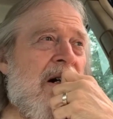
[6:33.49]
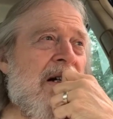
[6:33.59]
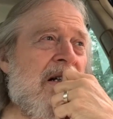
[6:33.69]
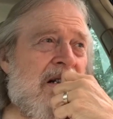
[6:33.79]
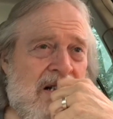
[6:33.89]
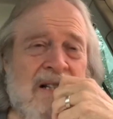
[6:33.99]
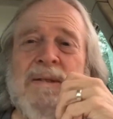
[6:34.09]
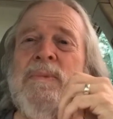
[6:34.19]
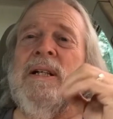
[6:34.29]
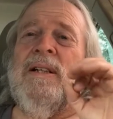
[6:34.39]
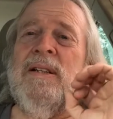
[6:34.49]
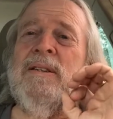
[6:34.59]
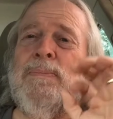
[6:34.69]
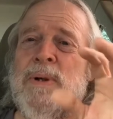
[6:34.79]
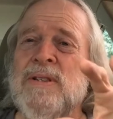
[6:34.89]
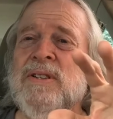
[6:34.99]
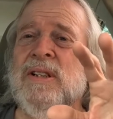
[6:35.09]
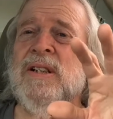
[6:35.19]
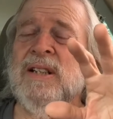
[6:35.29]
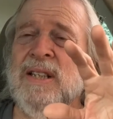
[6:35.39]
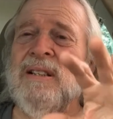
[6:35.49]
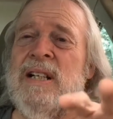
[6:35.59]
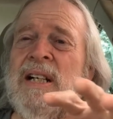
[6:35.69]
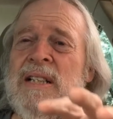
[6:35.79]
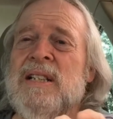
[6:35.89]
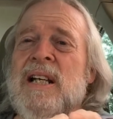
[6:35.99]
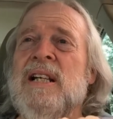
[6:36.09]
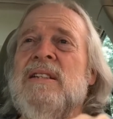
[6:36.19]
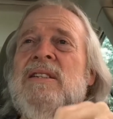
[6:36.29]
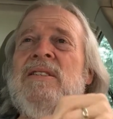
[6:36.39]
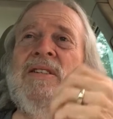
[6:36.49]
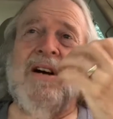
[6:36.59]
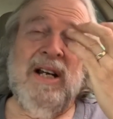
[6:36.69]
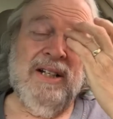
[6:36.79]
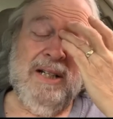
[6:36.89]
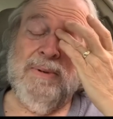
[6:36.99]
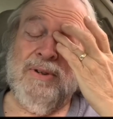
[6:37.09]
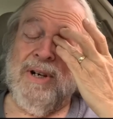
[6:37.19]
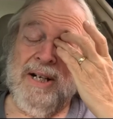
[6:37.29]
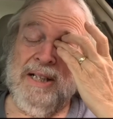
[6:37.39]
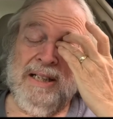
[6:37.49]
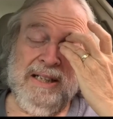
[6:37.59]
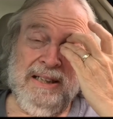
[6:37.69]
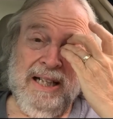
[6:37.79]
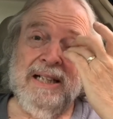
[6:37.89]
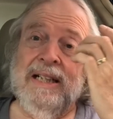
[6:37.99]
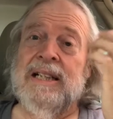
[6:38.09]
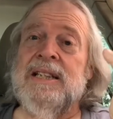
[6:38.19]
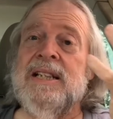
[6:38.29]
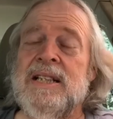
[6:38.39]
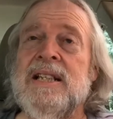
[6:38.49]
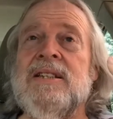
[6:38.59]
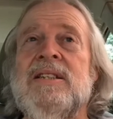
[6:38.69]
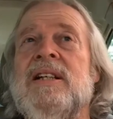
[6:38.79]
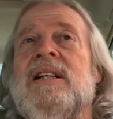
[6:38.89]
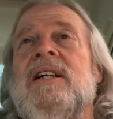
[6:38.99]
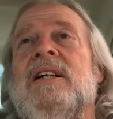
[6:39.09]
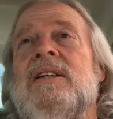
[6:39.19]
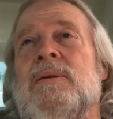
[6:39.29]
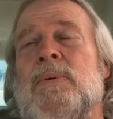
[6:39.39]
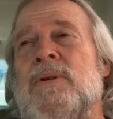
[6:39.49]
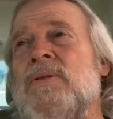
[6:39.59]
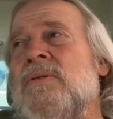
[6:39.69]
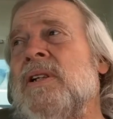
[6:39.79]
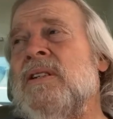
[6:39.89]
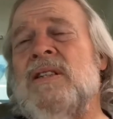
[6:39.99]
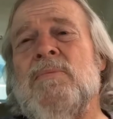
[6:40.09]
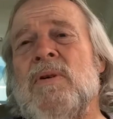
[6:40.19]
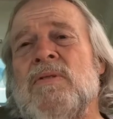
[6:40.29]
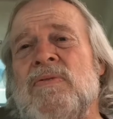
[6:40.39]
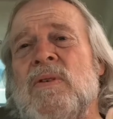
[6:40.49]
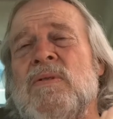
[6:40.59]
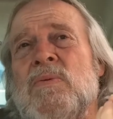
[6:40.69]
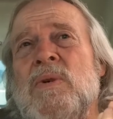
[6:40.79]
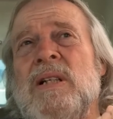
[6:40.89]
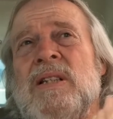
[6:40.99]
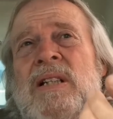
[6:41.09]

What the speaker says: It does mean that the President of the United States is not democratically elected in the sense that the person who gets the most votes wins.